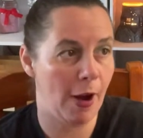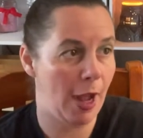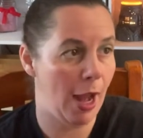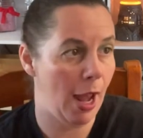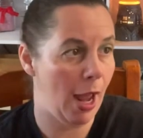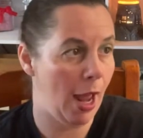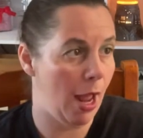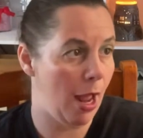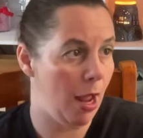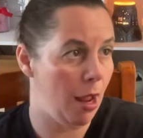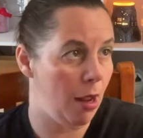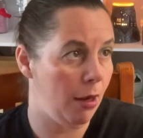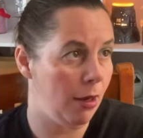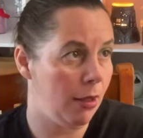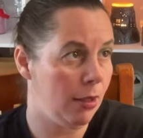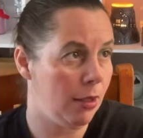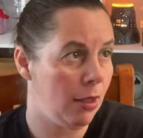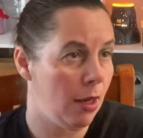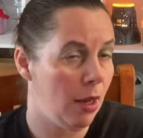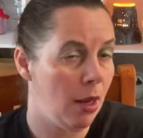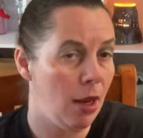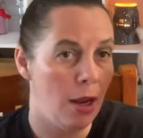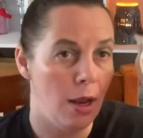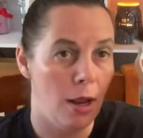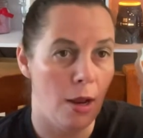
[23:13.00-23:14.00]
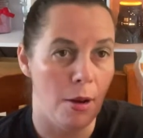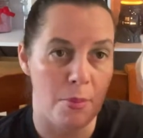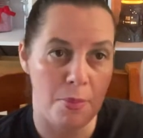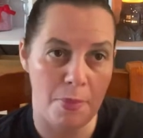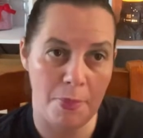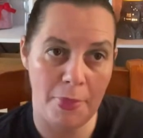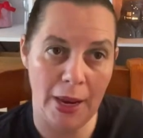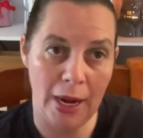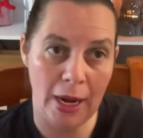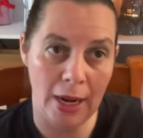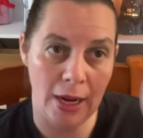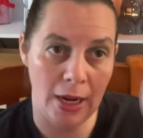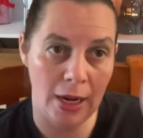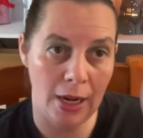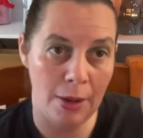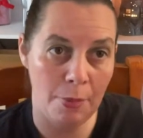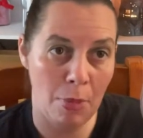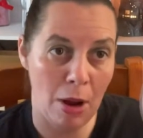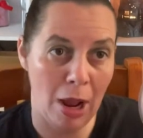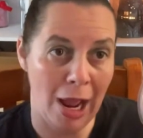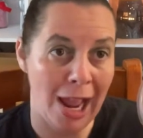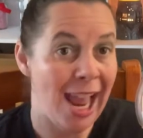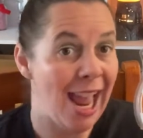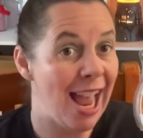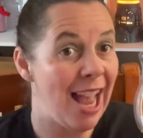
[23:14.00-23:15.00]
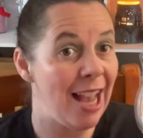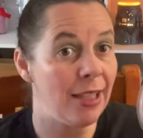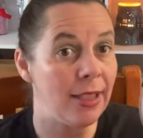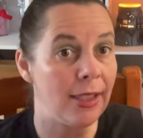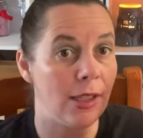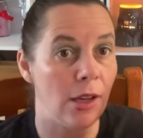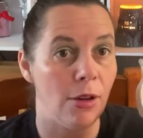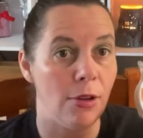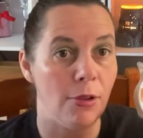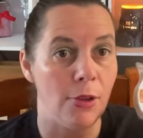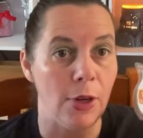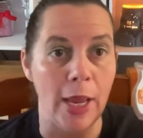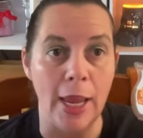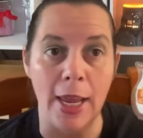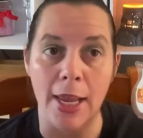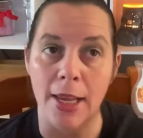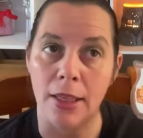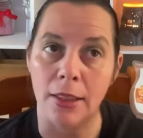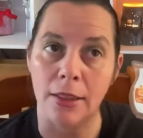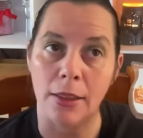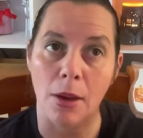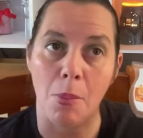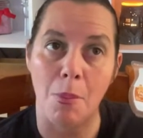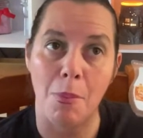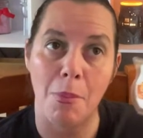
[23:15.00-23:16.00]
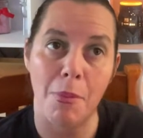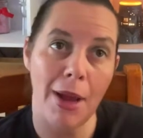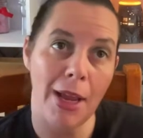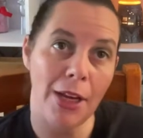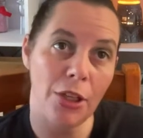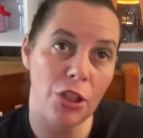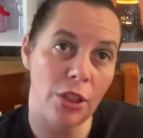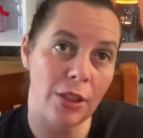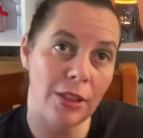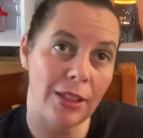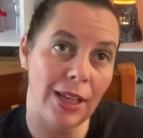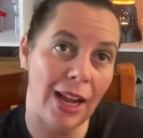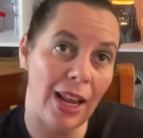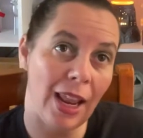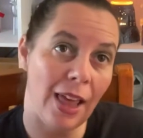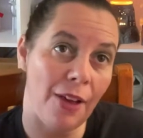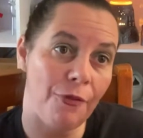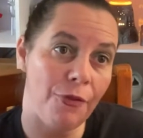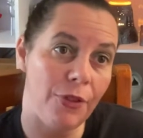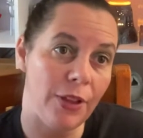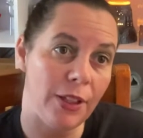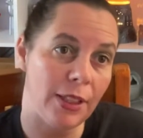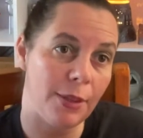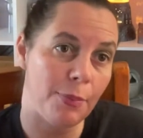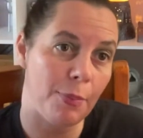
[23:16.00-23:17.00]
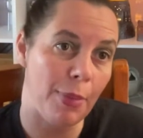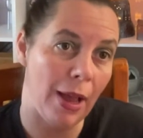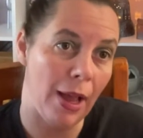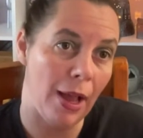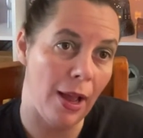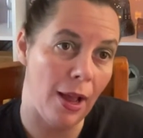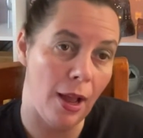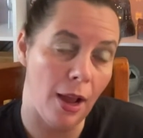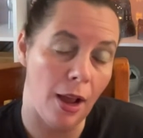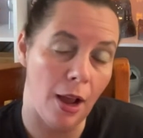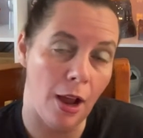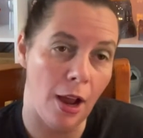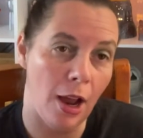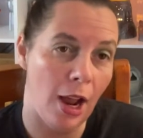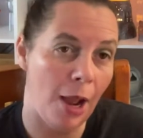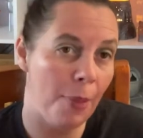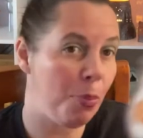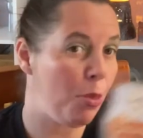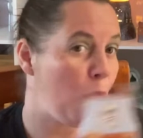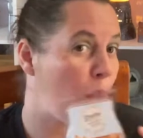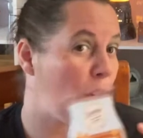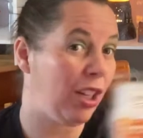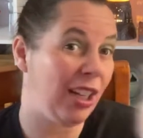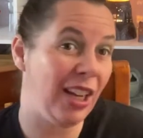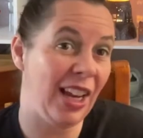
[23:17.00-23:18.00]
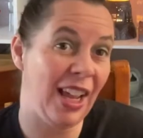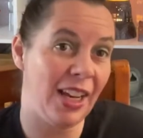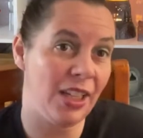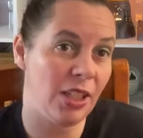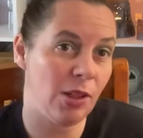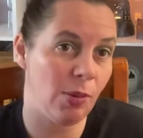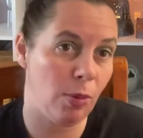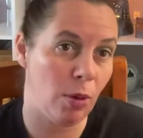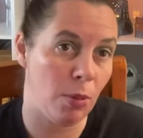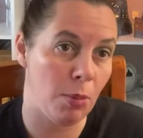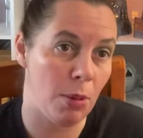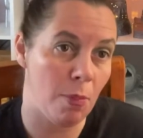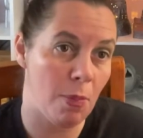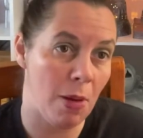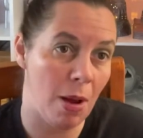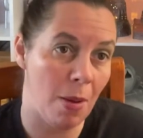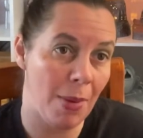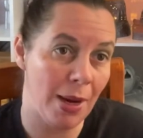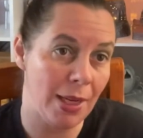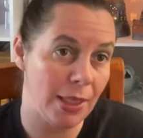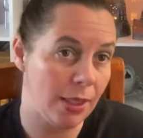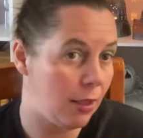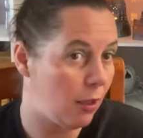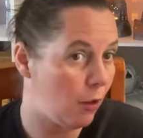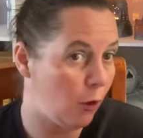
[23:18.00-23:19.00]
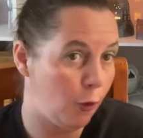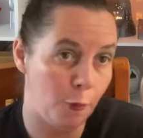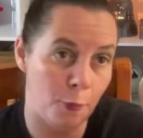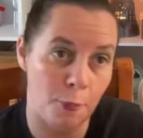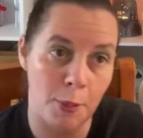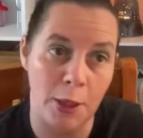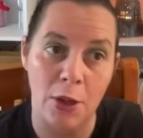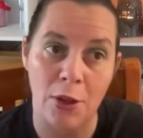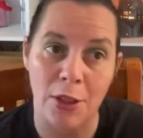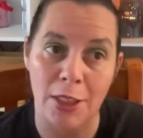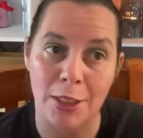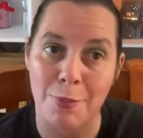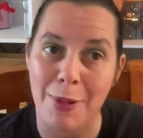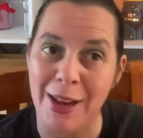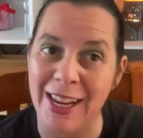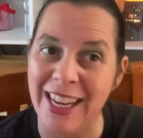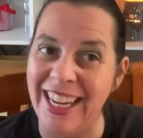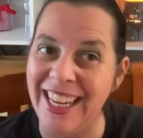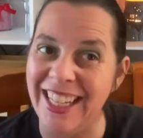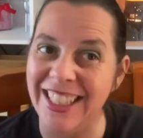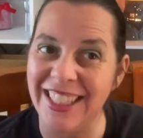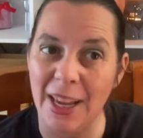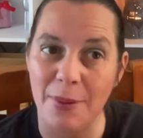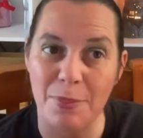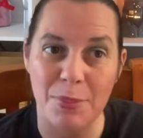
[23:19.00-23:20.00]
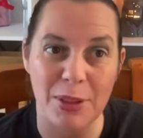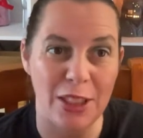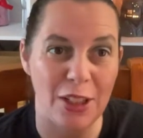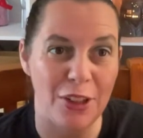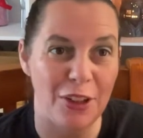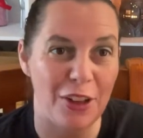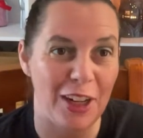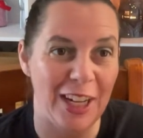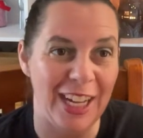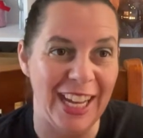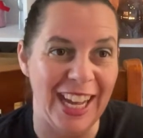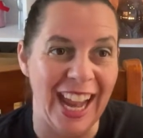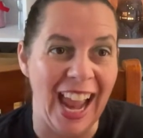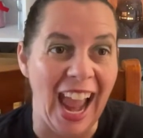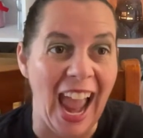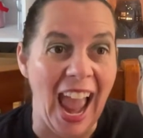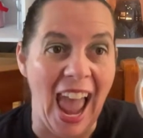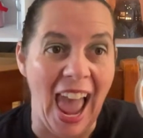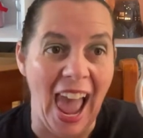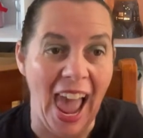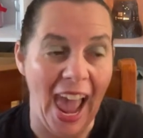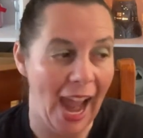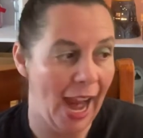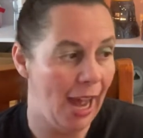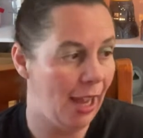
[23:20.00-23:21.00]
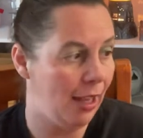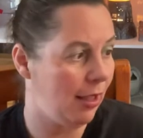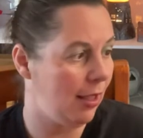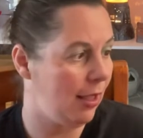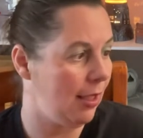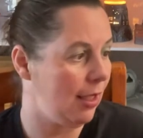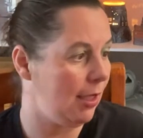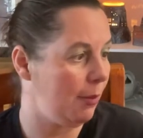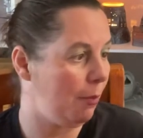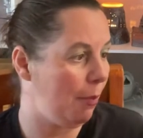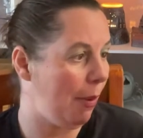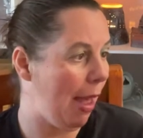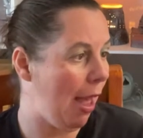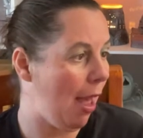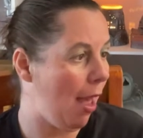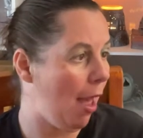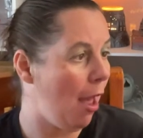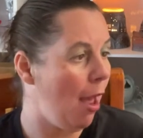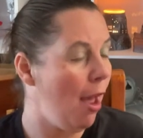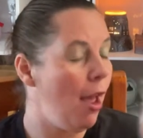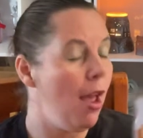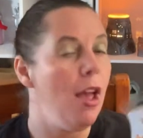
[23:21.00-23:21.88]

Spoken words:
hugs, but in my household, as much as I love this bar, I'm not allowed to warm it by myself because my kids absolutely hate this bar.